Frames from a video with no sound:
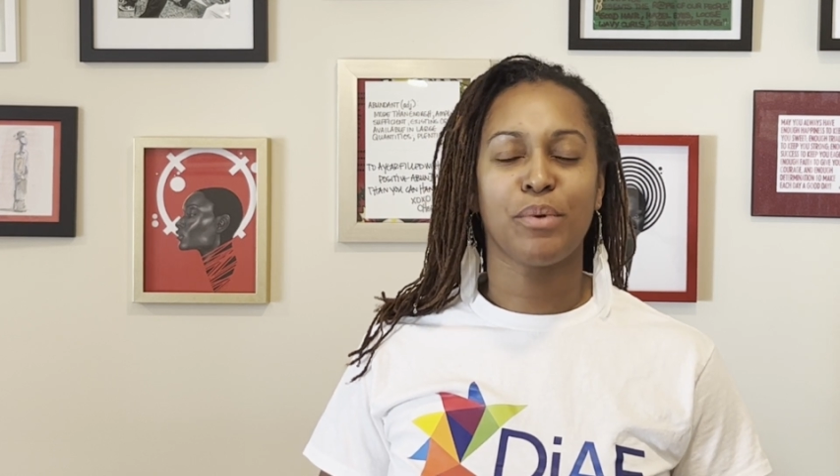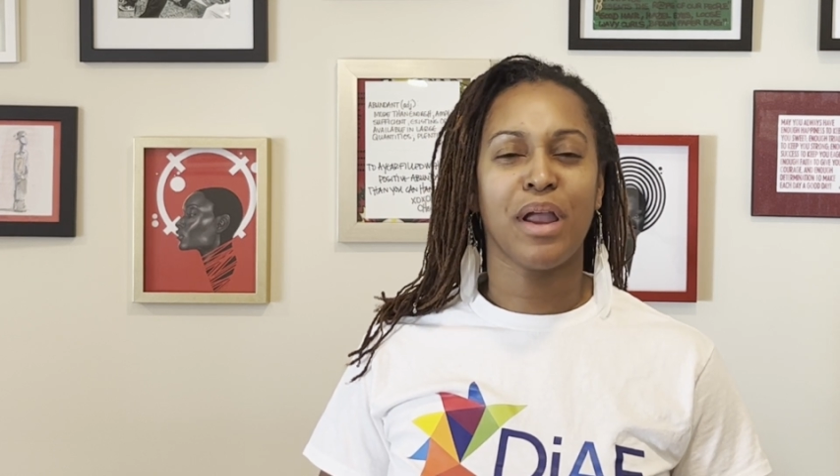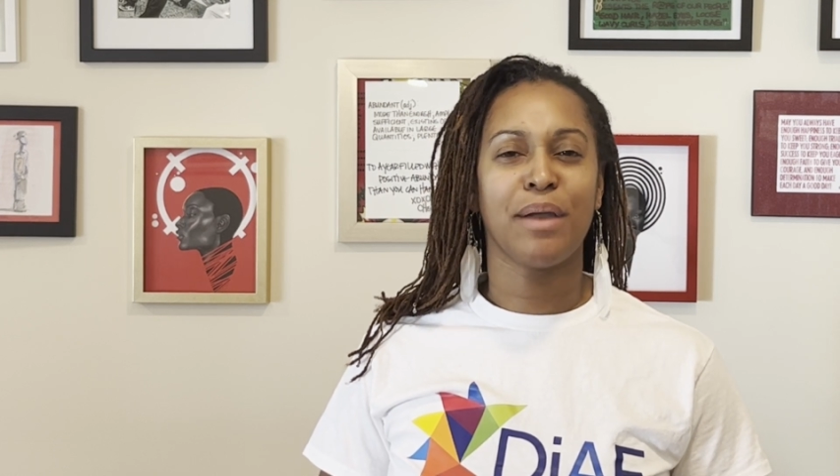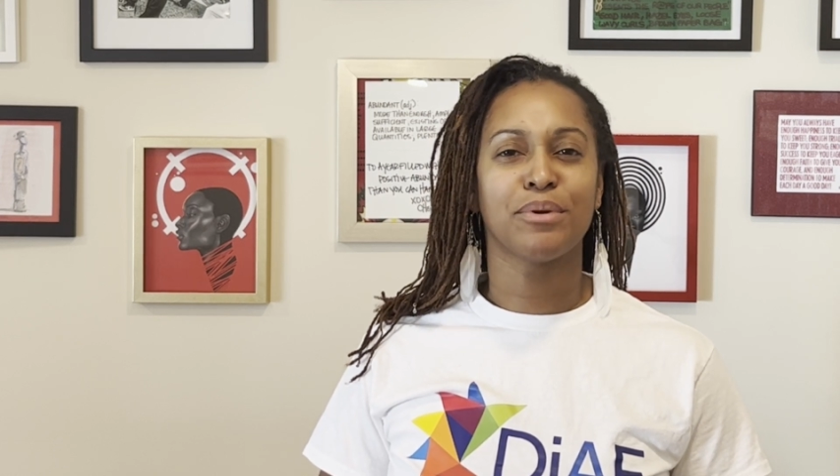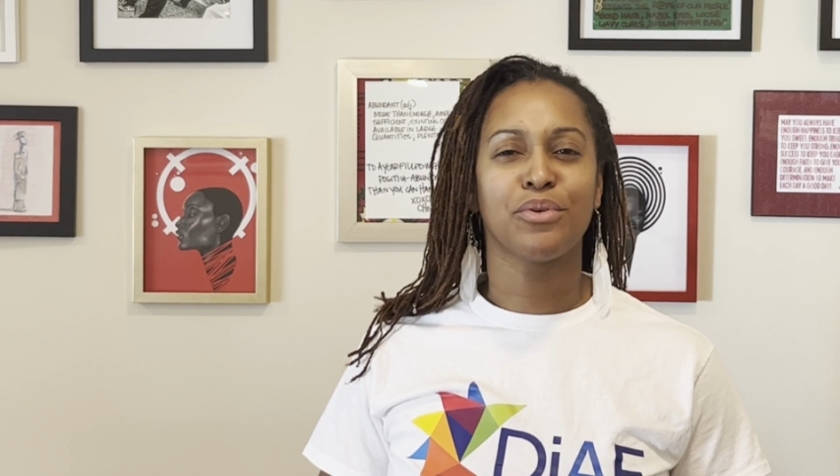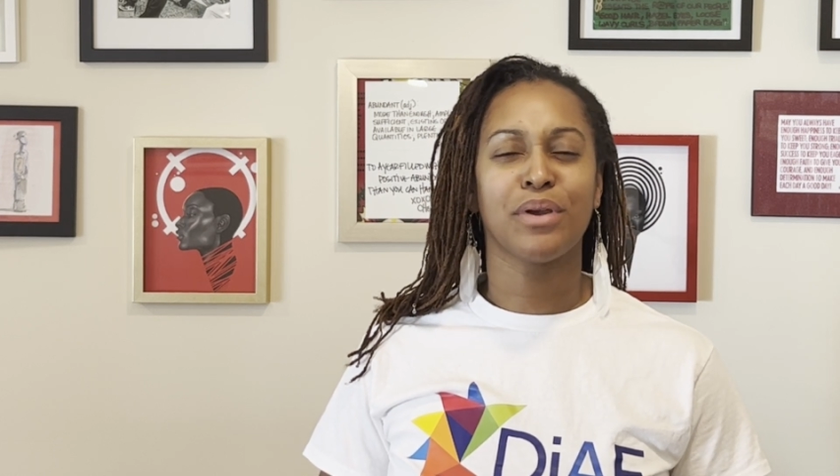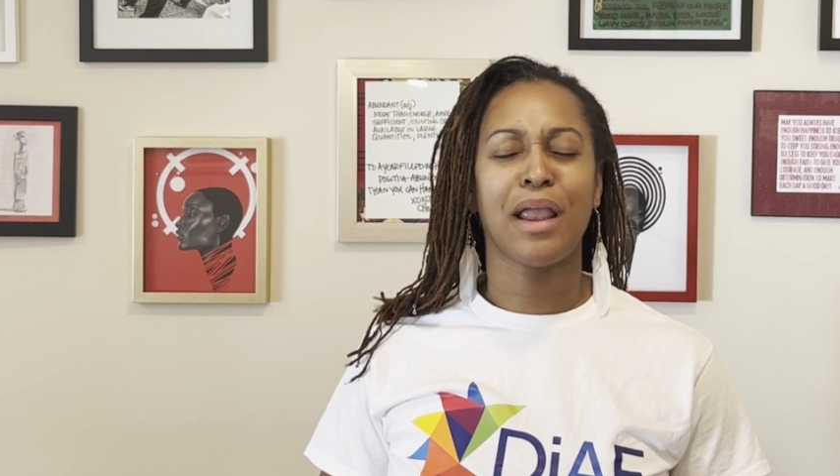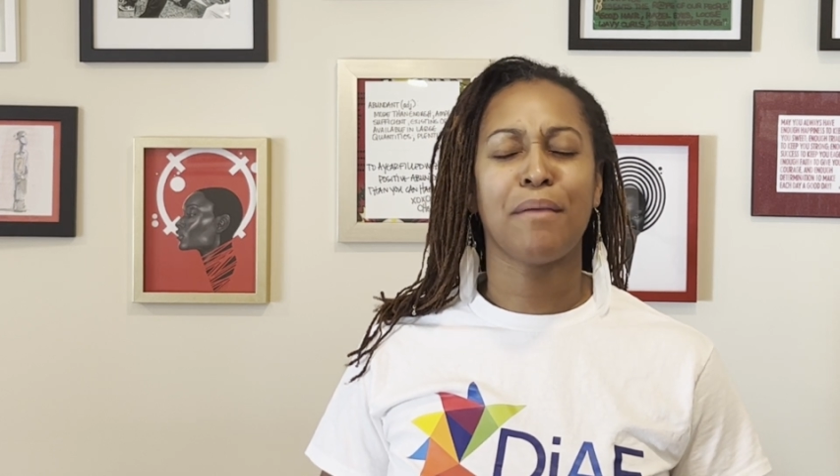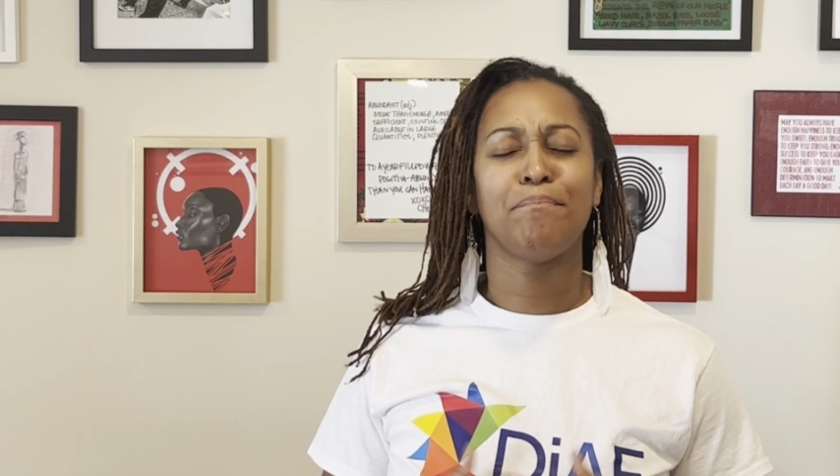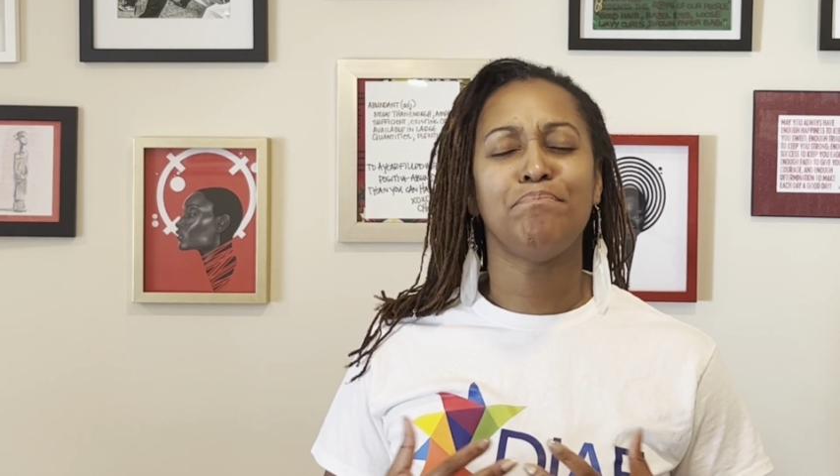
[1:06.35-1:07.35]
we are able to
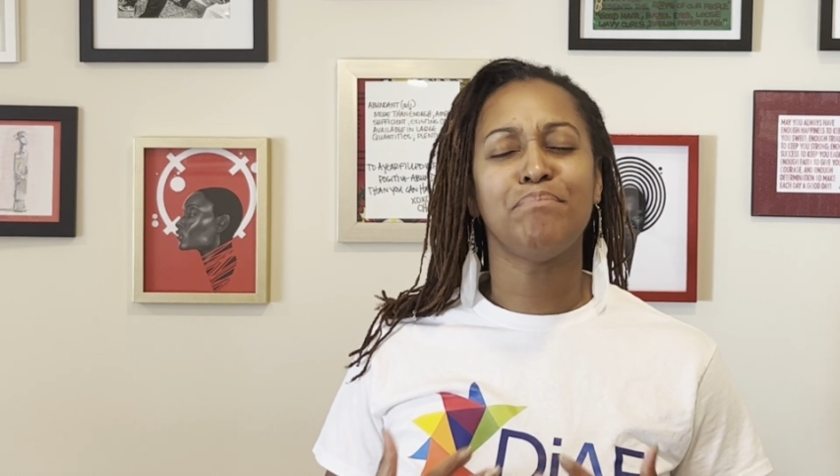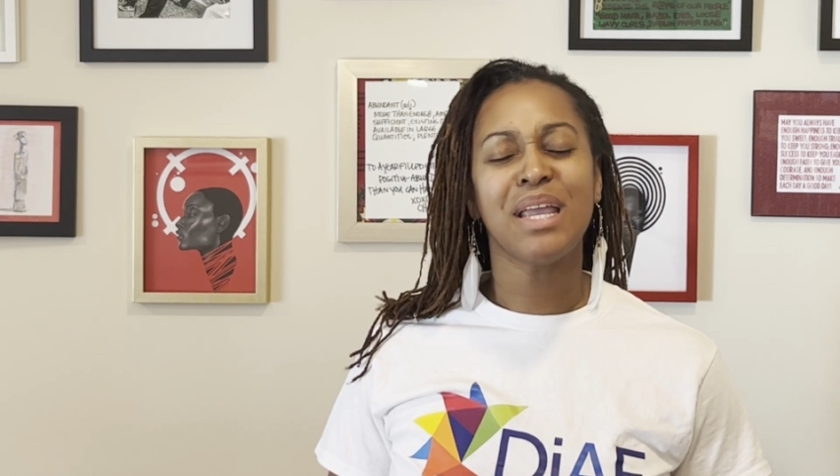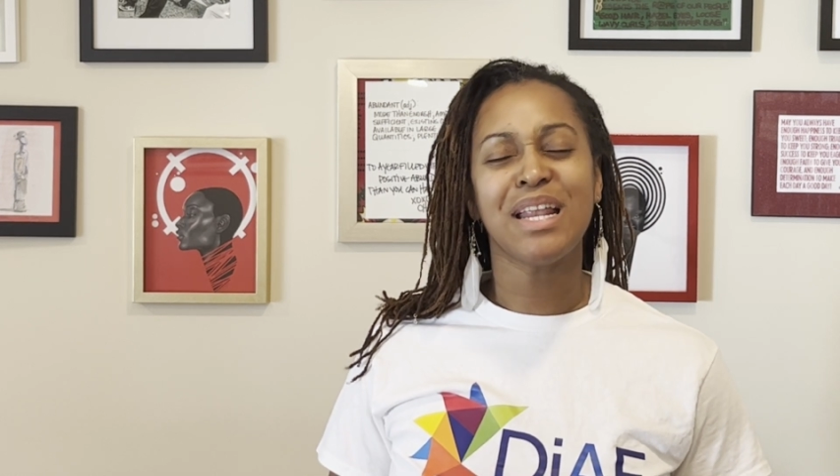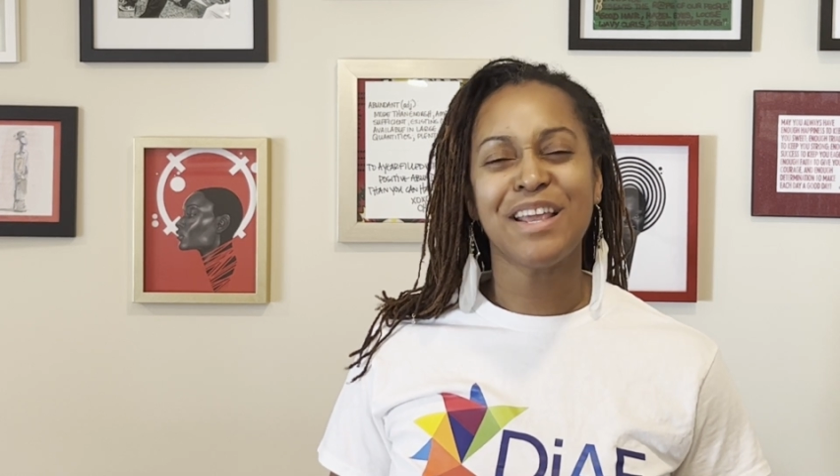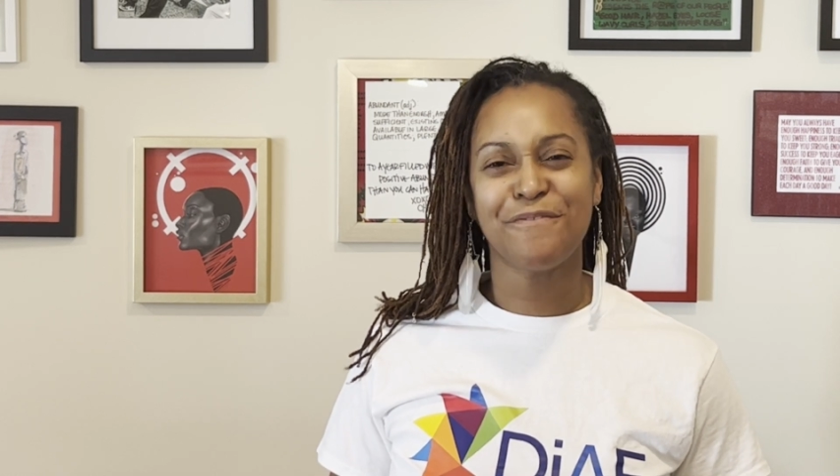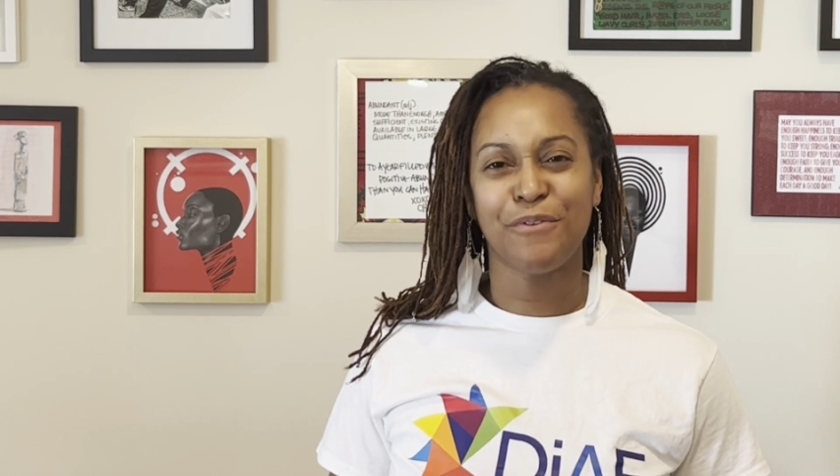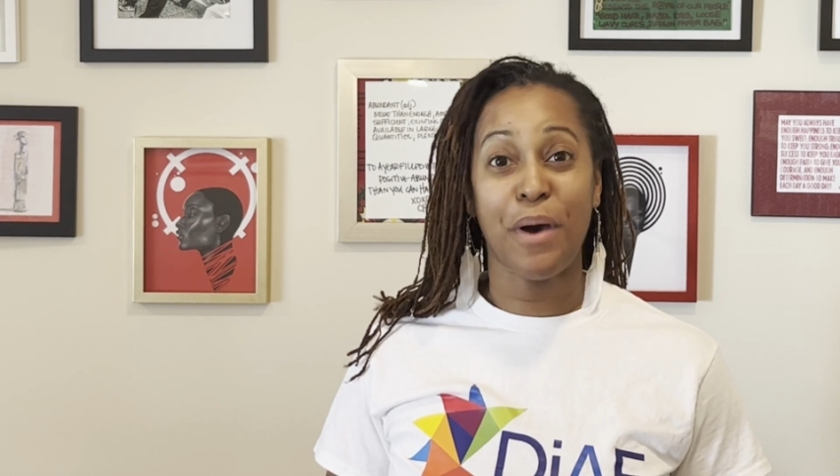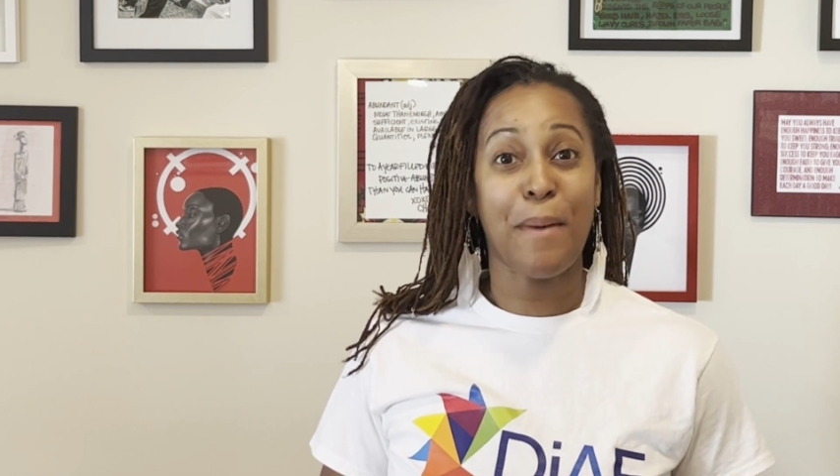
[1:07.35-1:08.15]
create meaningful